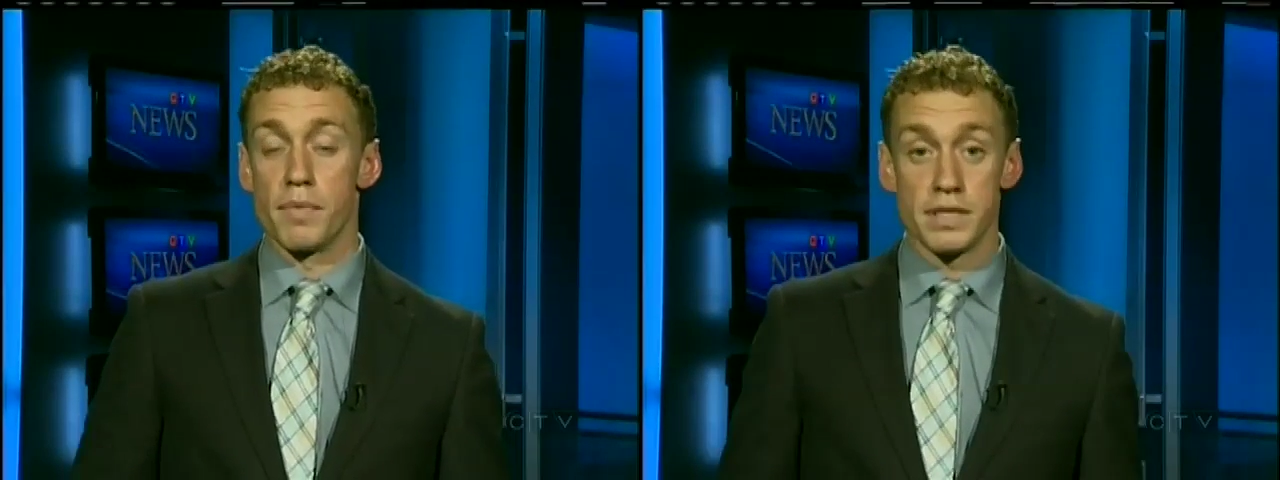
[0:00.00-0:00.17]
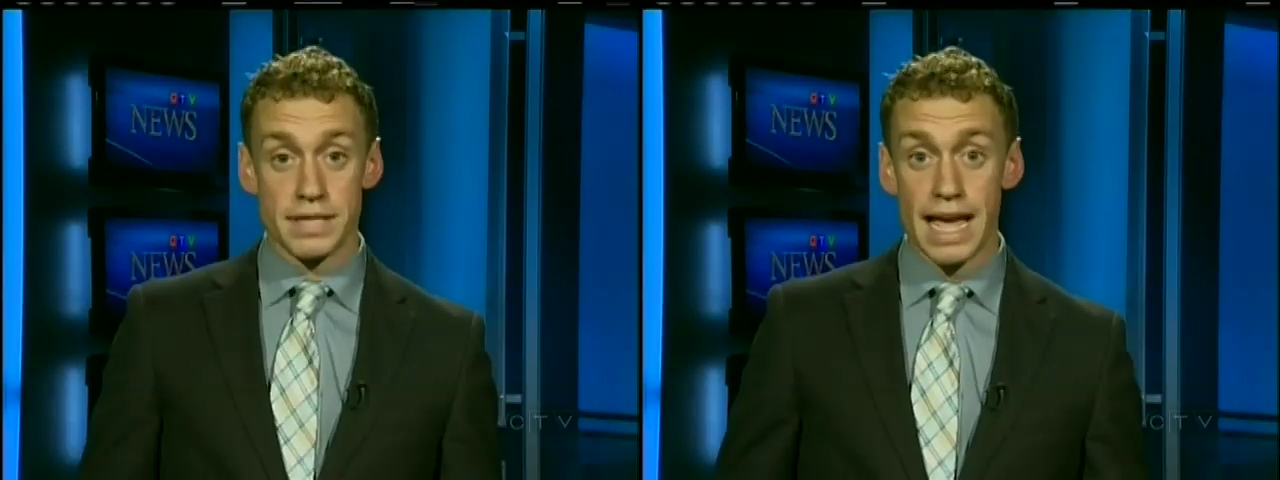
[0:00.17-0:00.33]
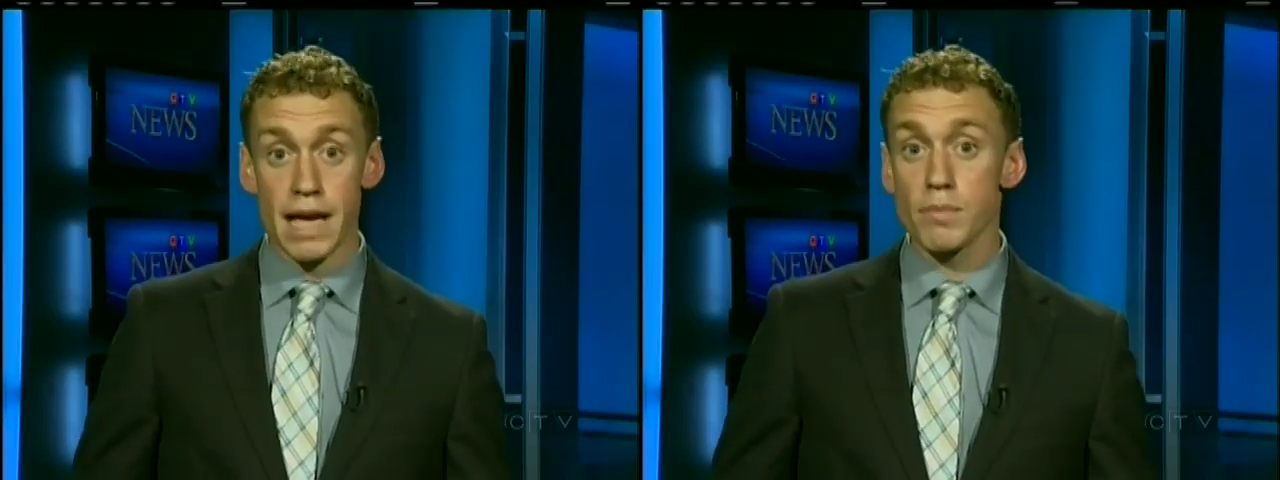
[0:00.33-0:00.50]
the
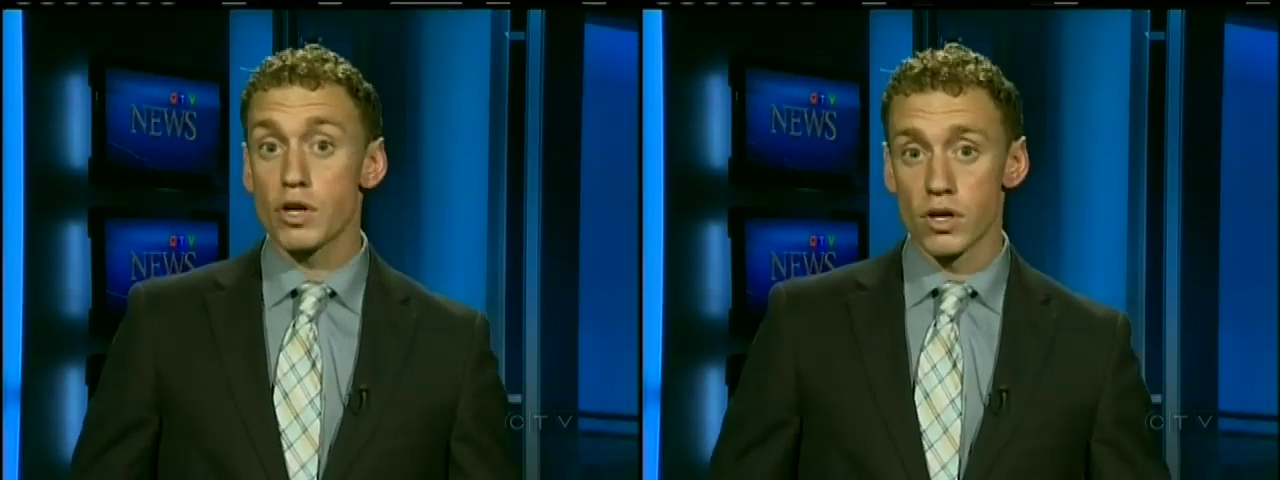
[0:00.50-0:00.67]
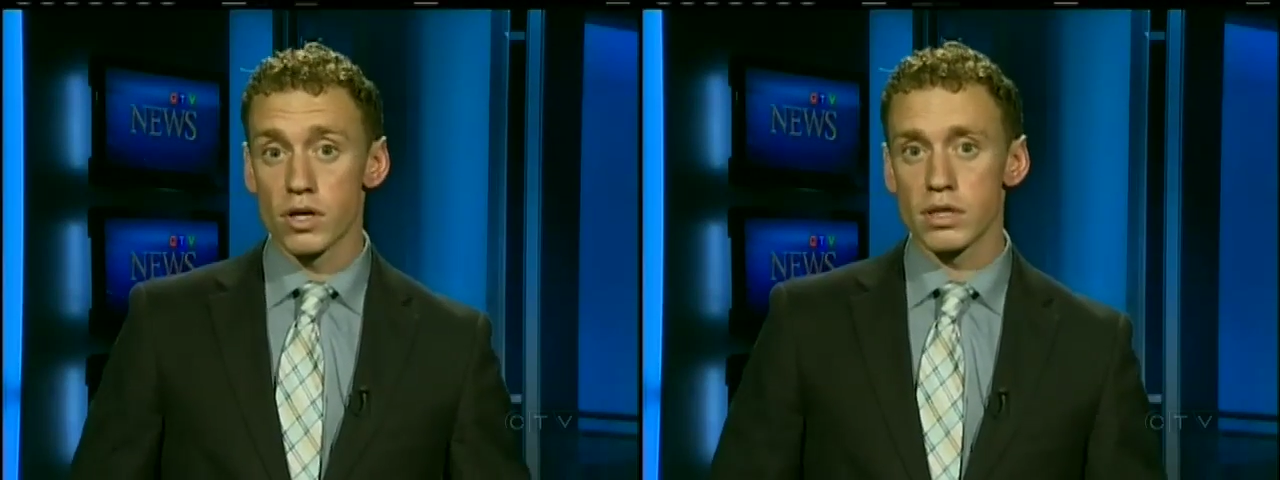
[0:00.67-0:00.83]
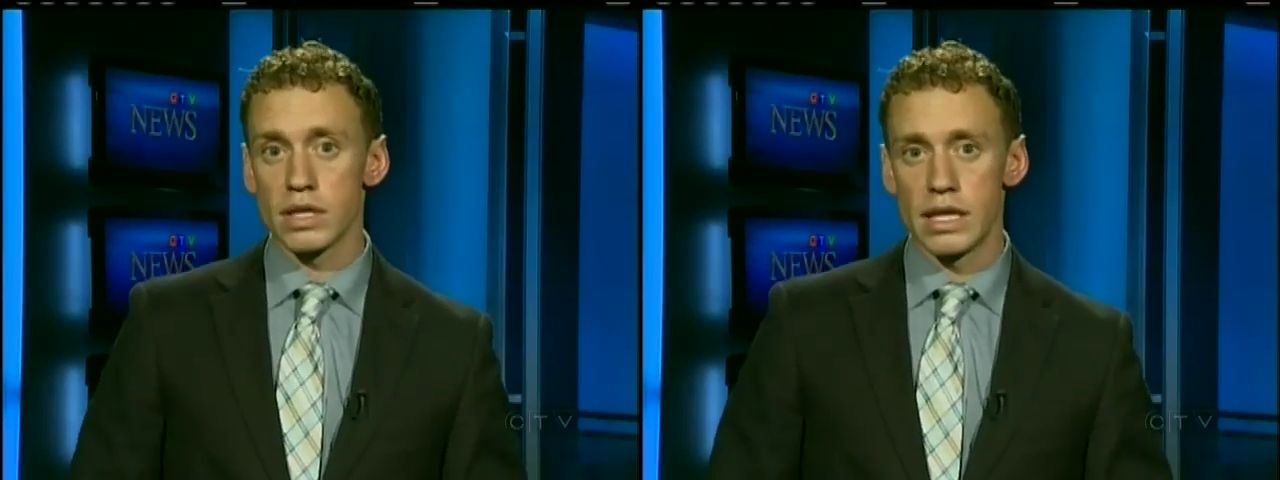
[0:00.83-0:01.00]
dam
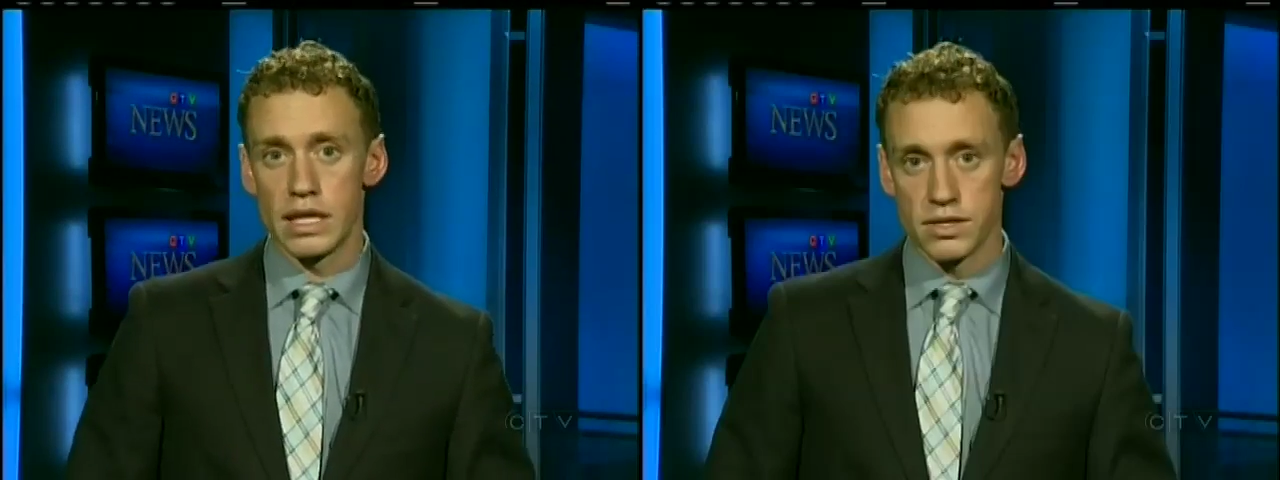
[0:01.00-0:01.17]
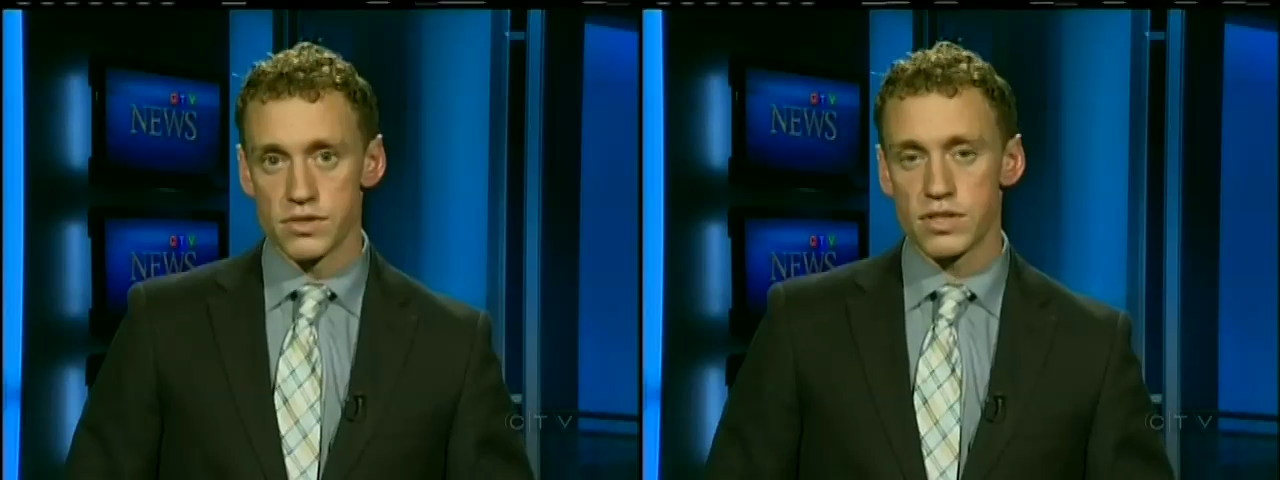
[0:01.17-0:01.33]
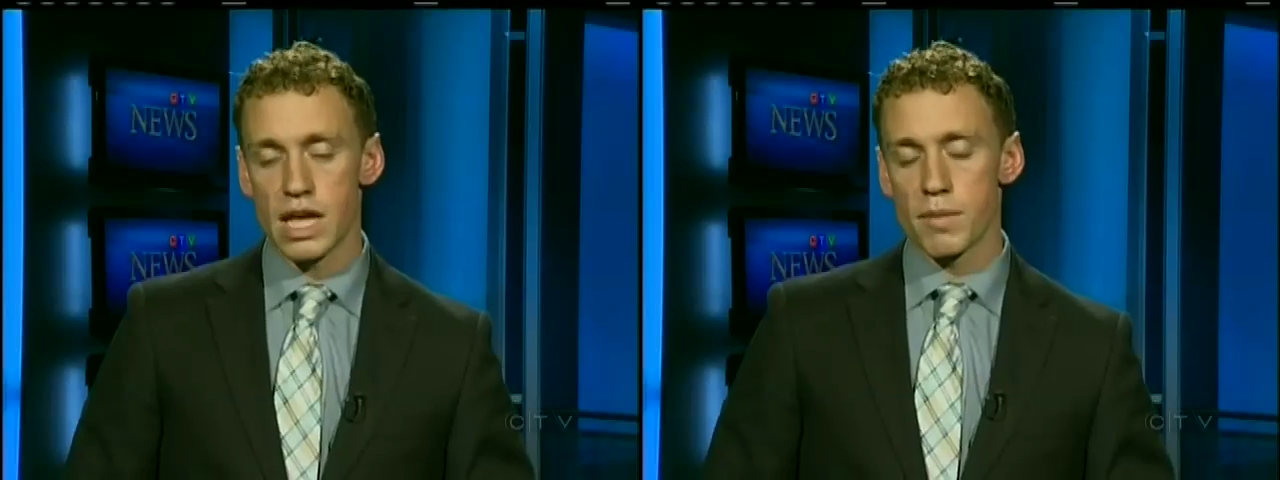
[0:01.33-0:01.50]
currently
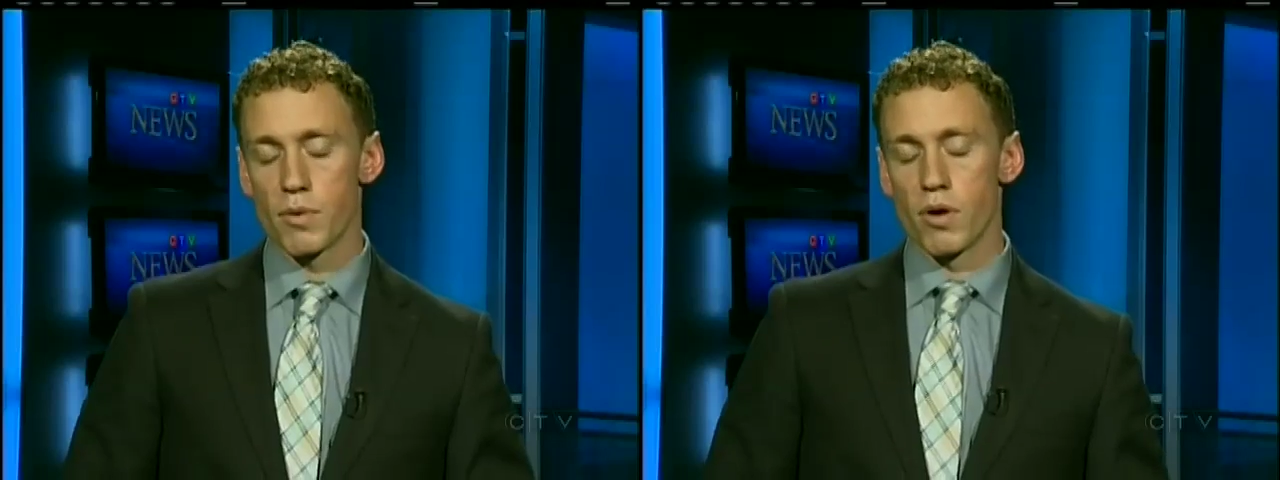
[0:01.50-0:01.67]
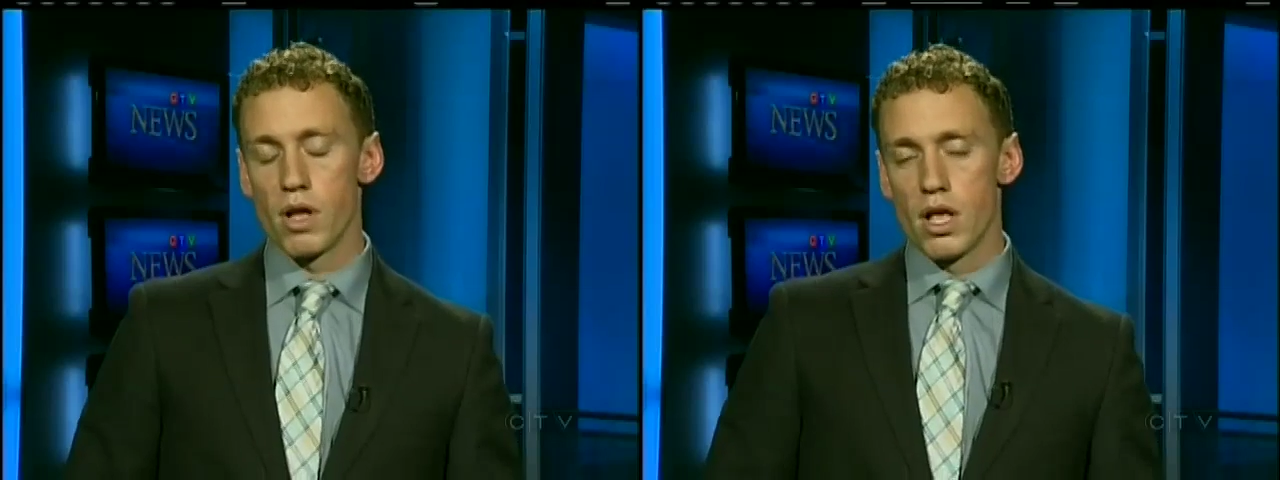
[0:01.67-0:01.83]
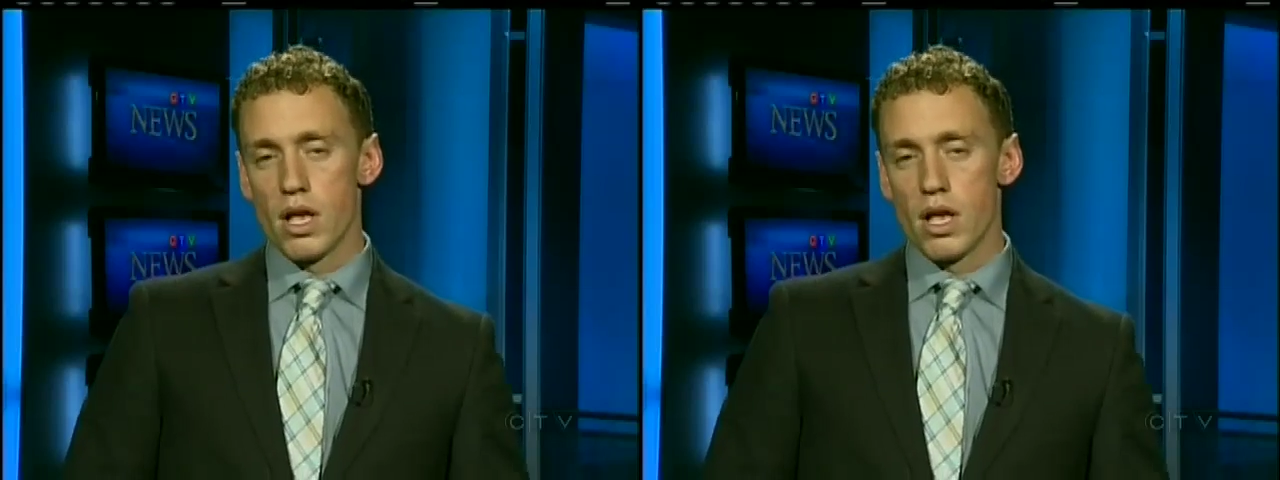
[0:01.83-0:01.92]
is stable.